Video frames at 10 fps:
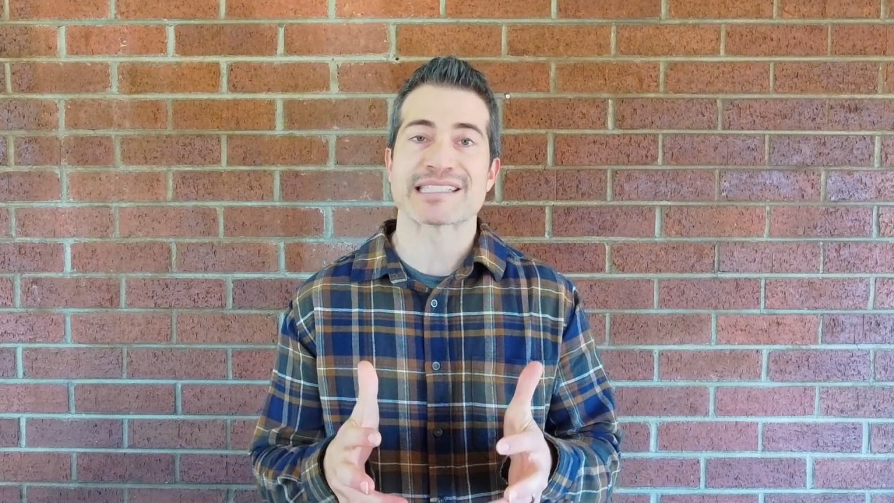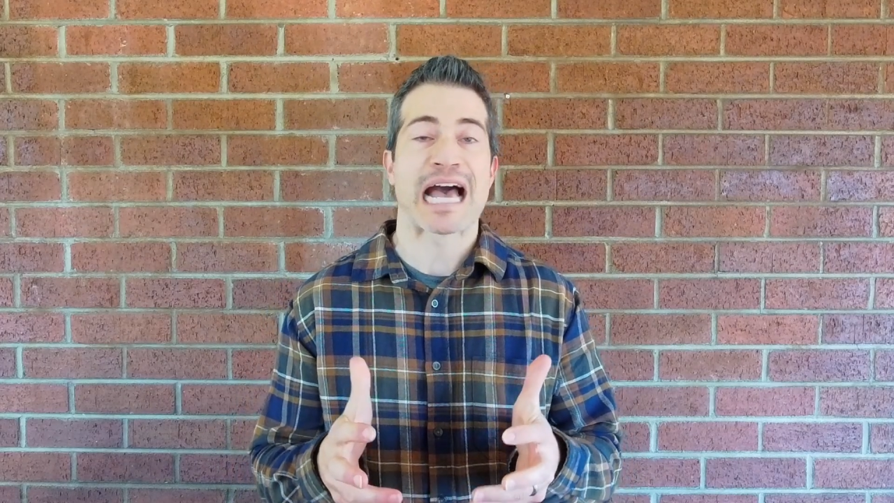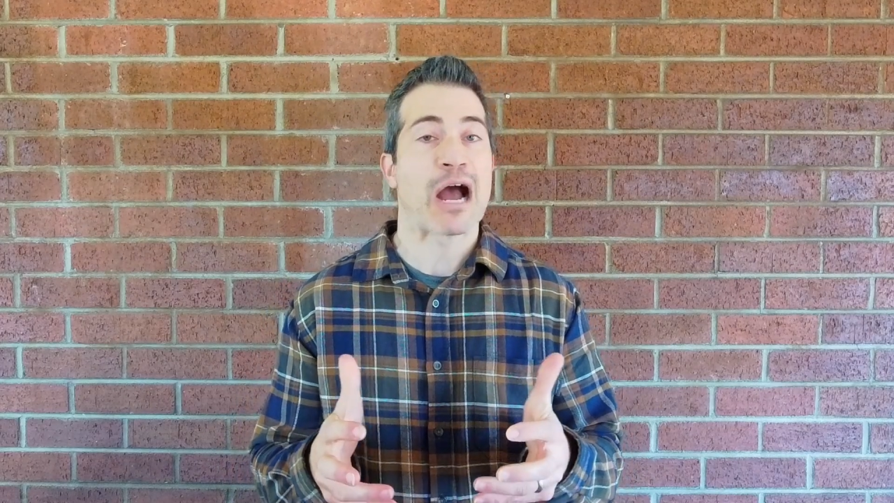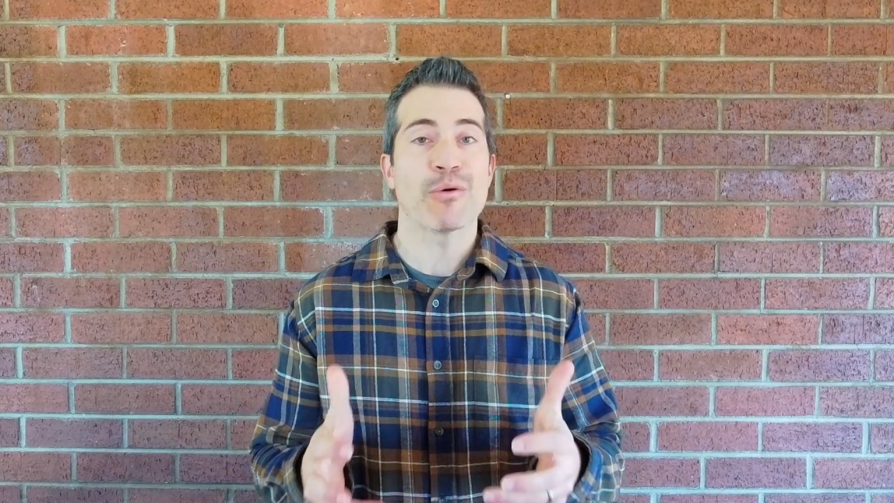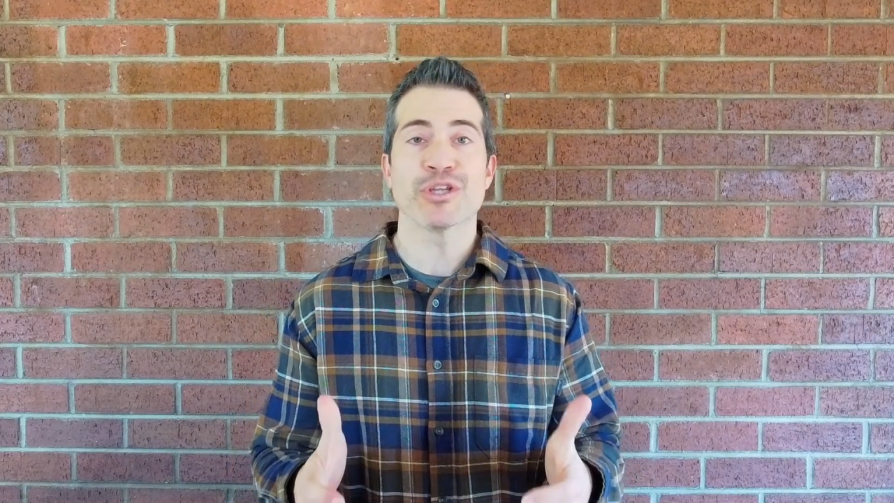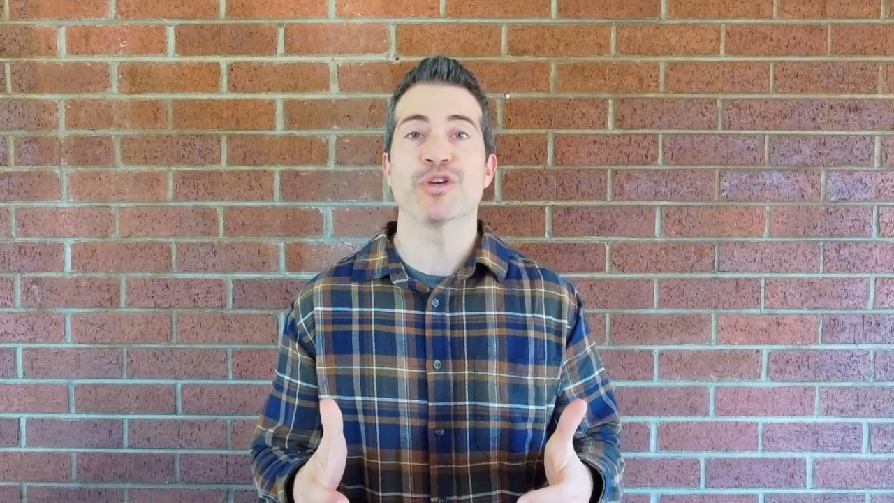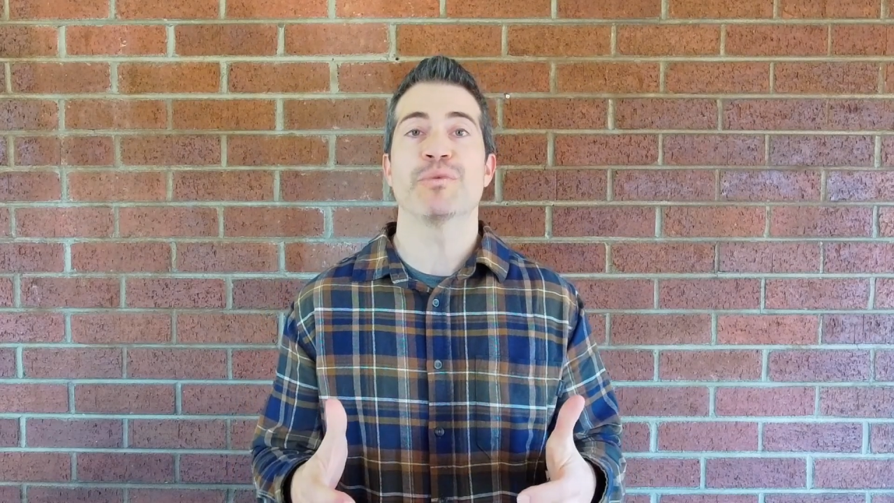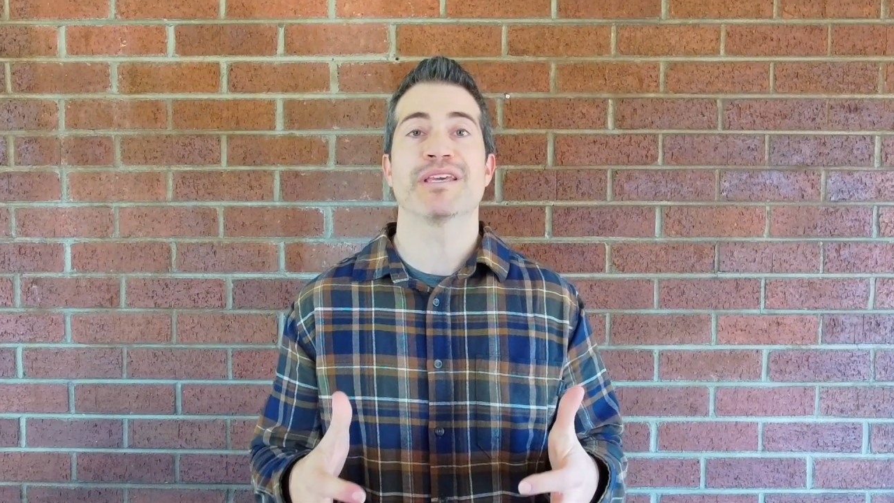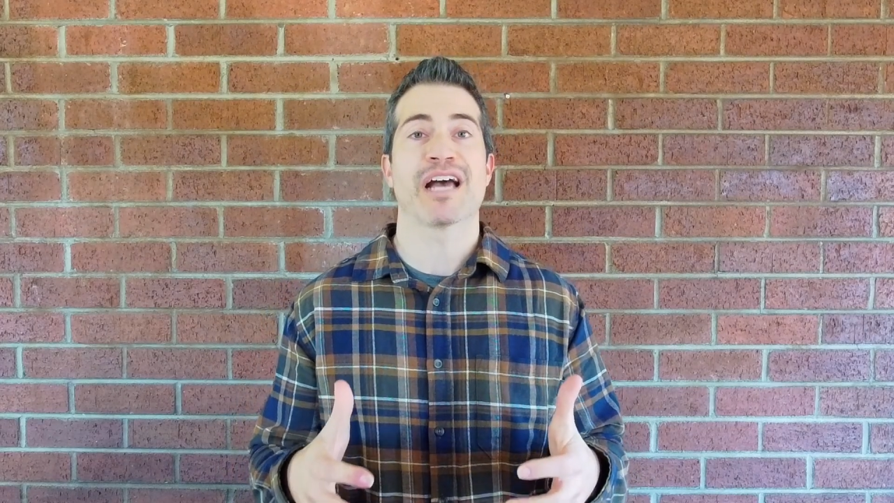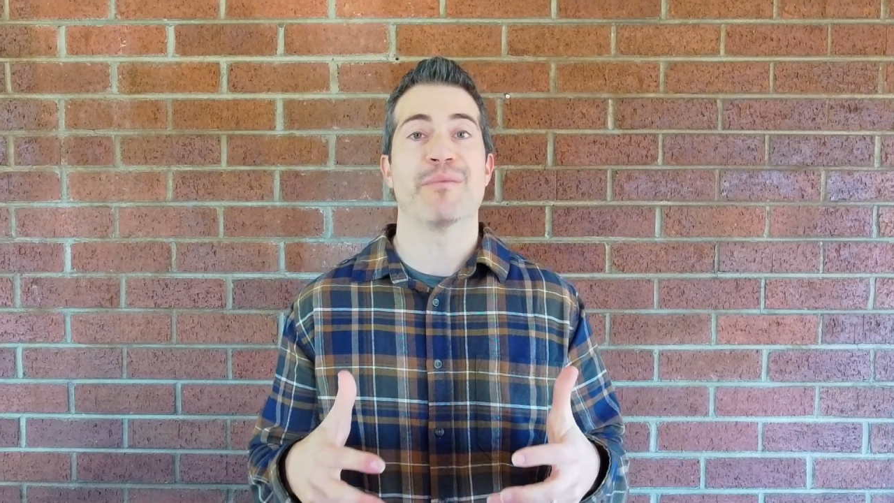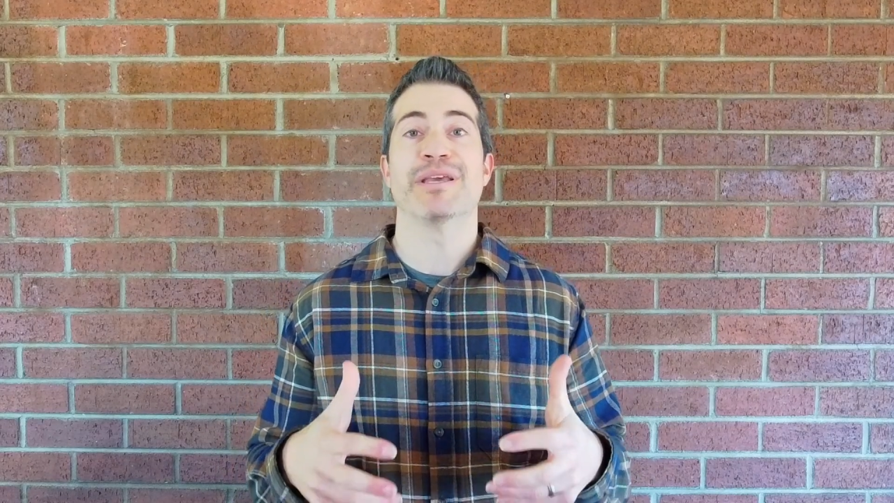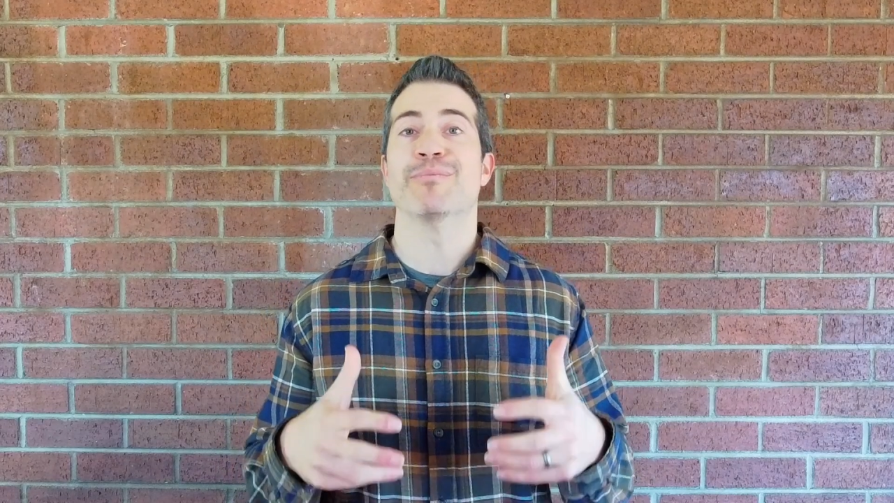how are you becoming